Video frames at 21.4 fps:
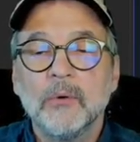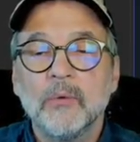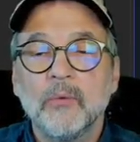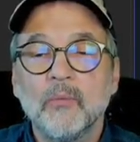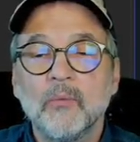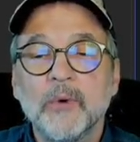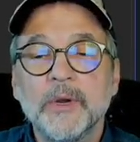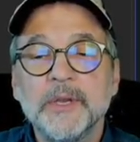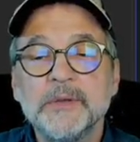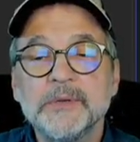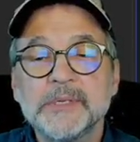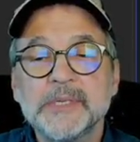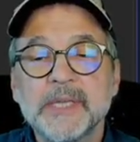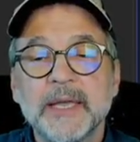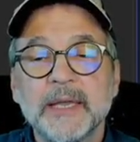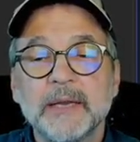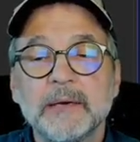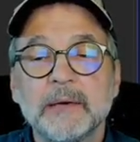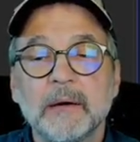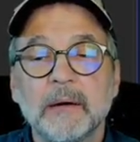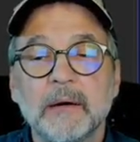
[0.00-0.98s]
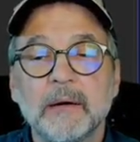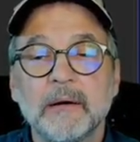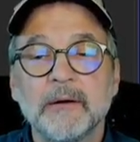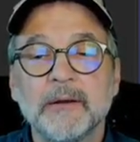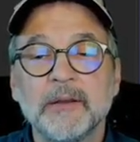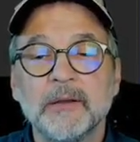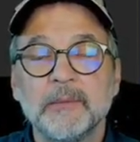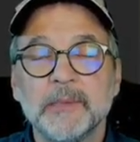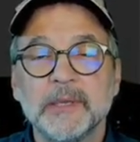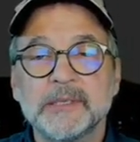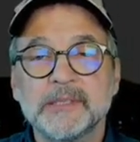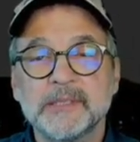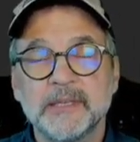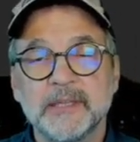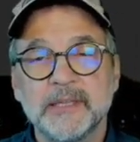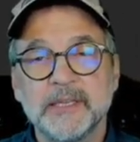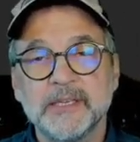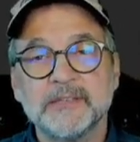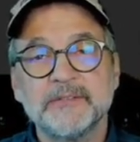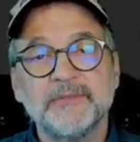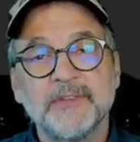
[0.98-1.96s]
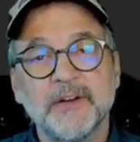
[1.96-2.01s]
when you send arguments to
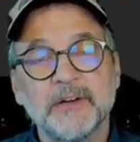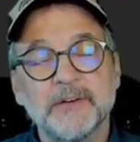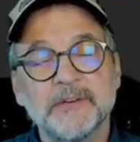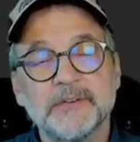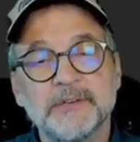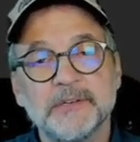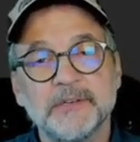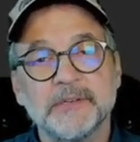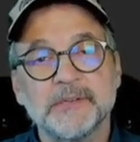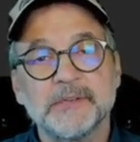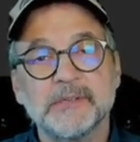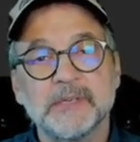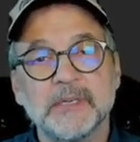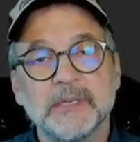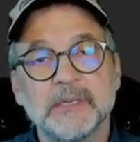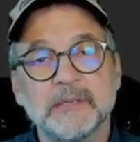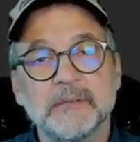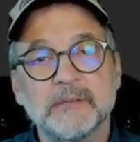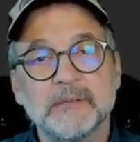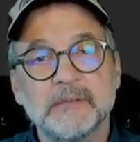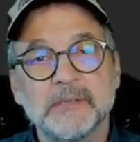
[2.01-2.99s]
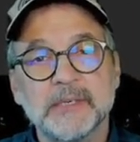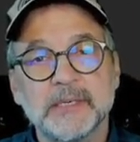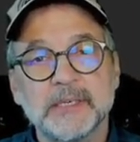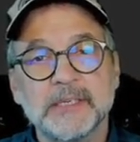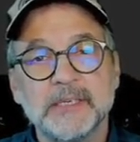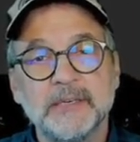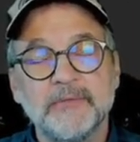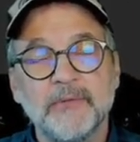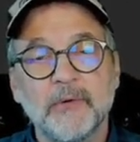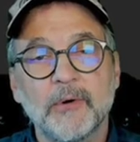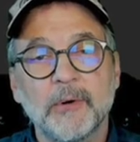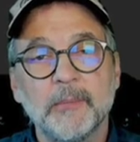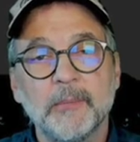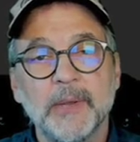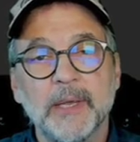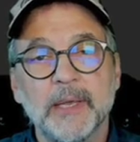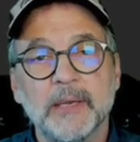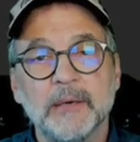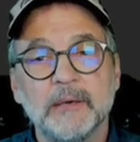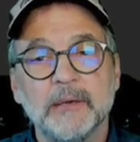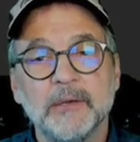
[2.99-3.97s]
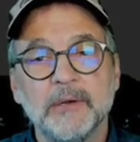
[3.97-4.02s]
these functions in
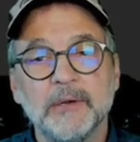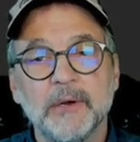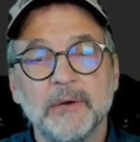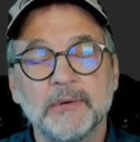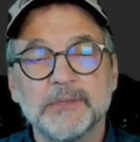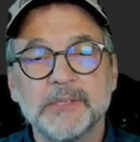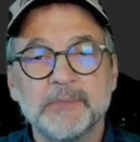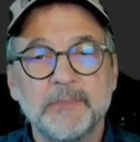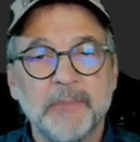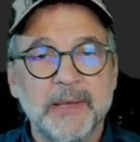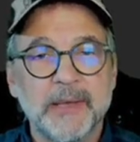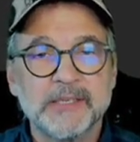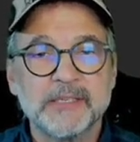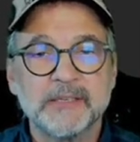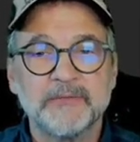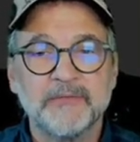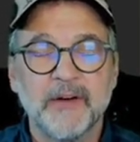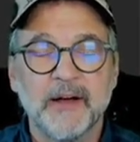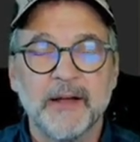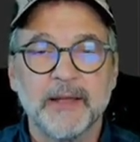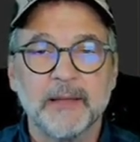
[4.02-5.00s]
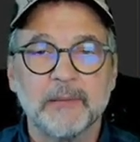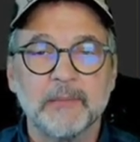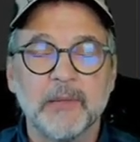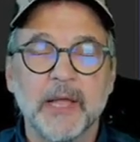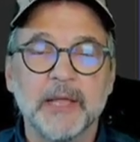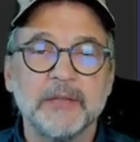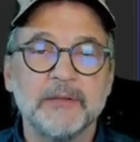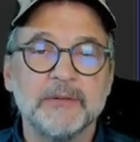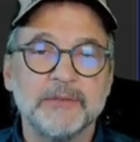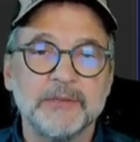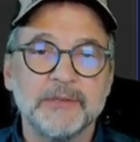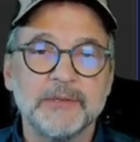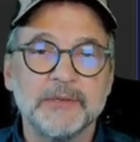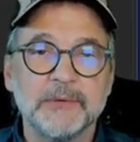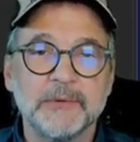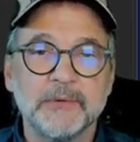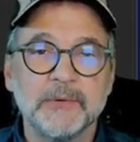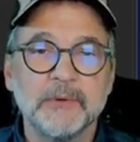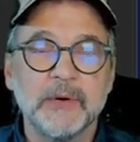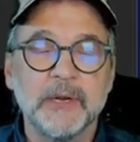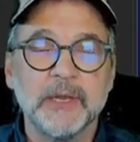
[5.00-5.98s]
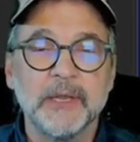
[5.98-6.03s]
64-bit, you don't specify them like you
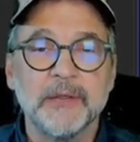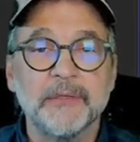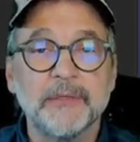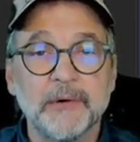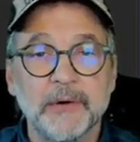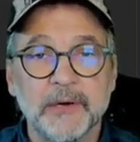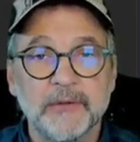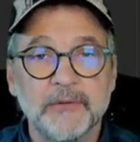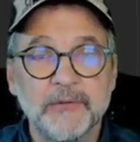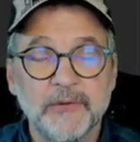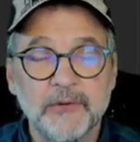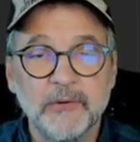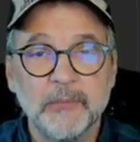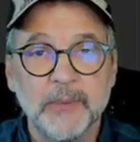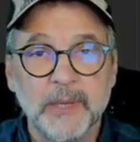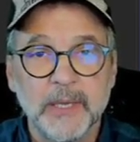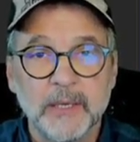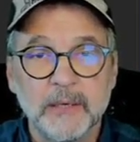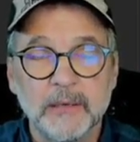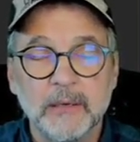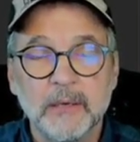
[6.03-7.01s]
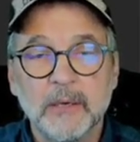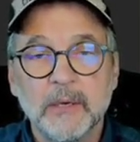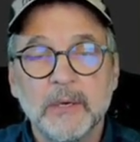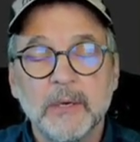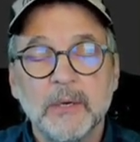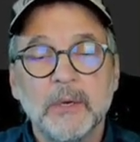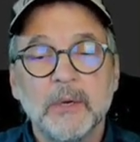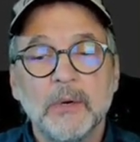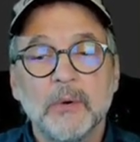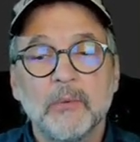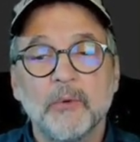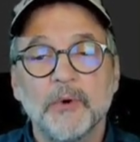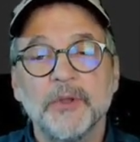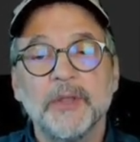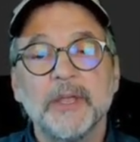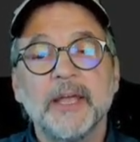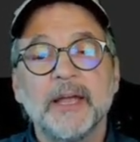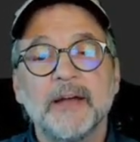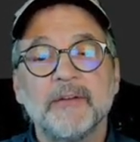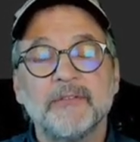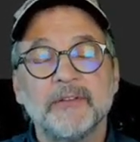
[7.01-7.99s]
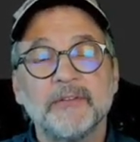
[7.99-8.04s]
do in 32-bit, where you
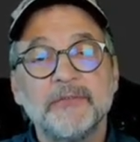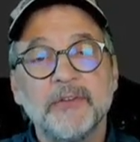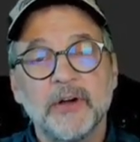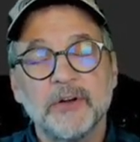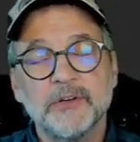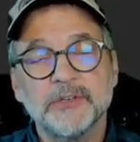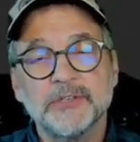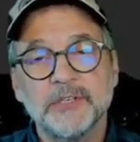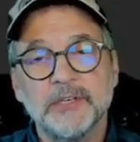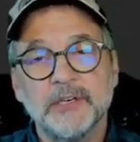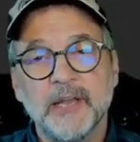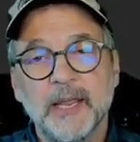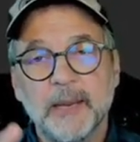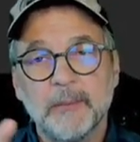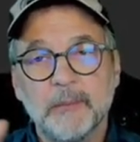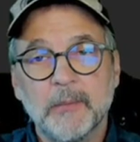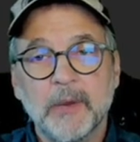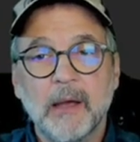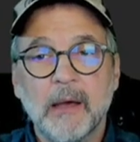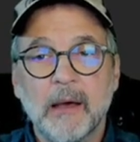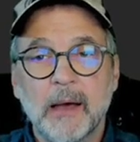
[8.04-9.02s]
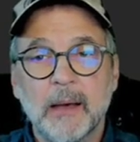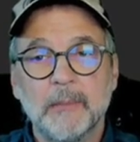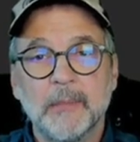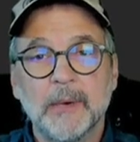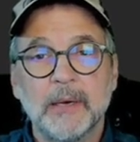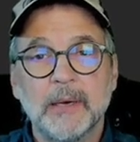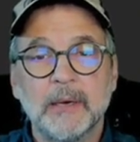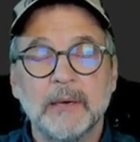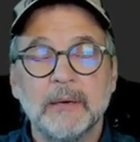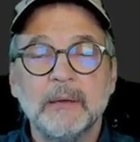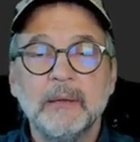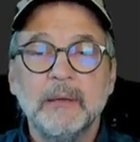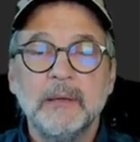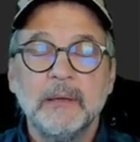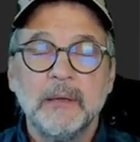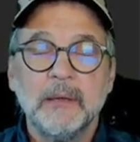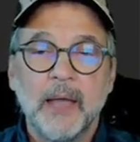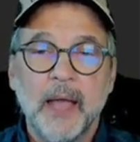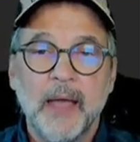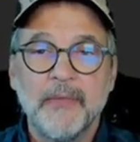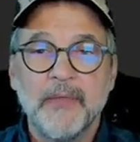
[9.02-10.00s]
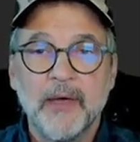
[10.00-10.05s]
have the function name, comma,
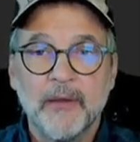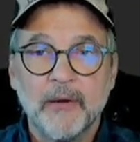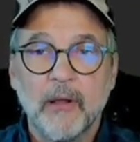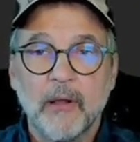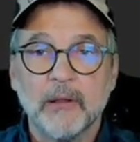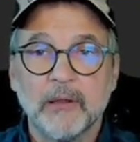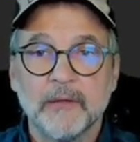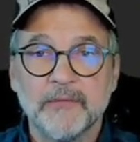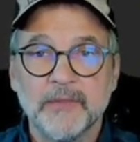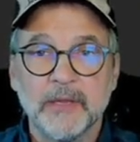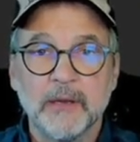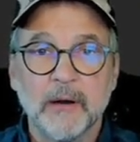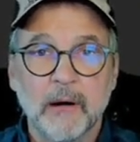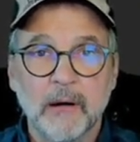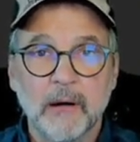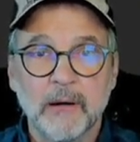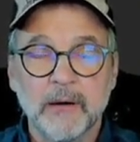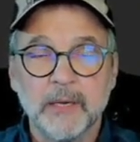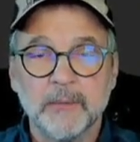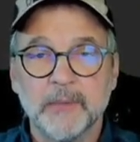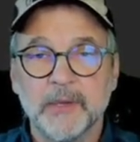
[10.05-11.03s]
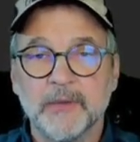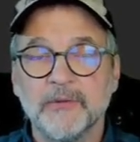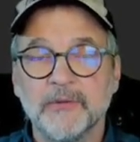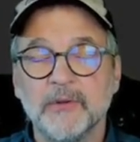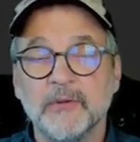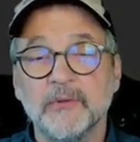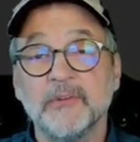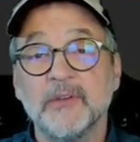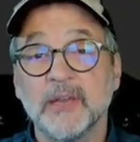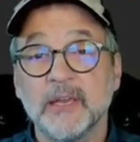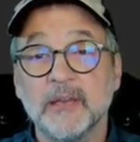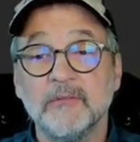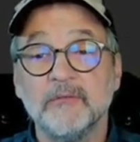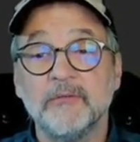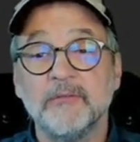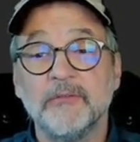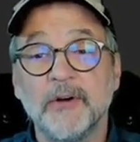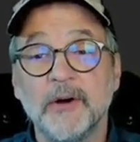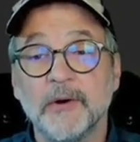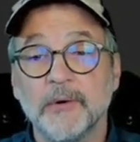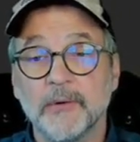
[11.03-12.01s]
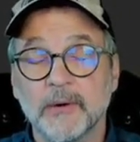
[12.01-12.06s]
and then all of the arguments using
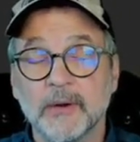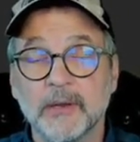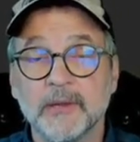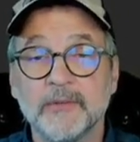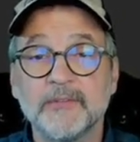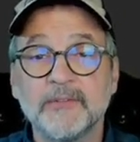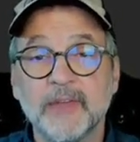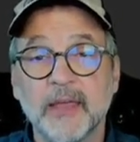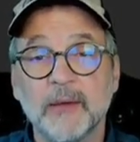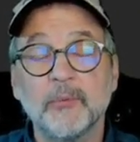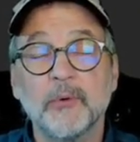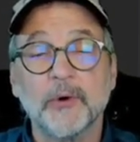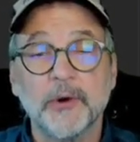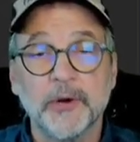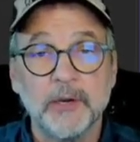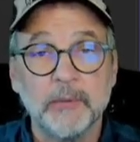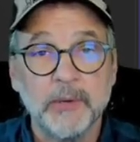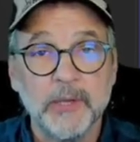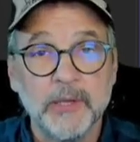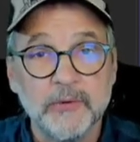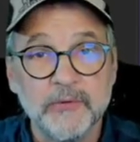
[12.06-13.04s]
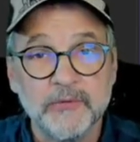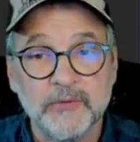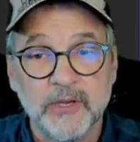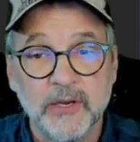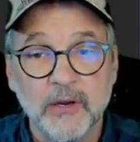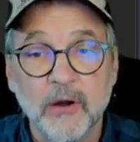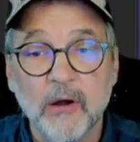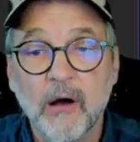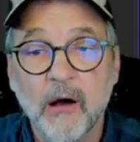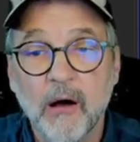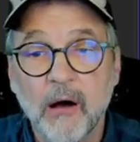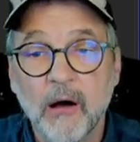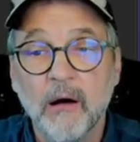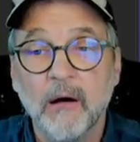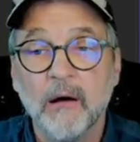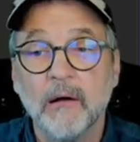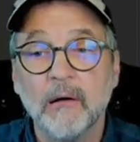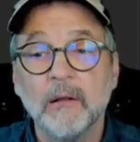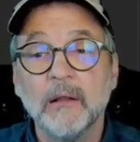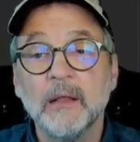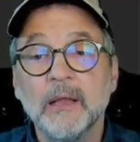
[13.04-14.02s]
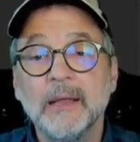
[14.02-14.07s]
invoke. Instead, we're going to be using
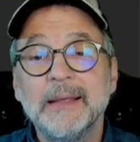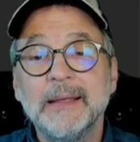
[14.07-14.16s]
call,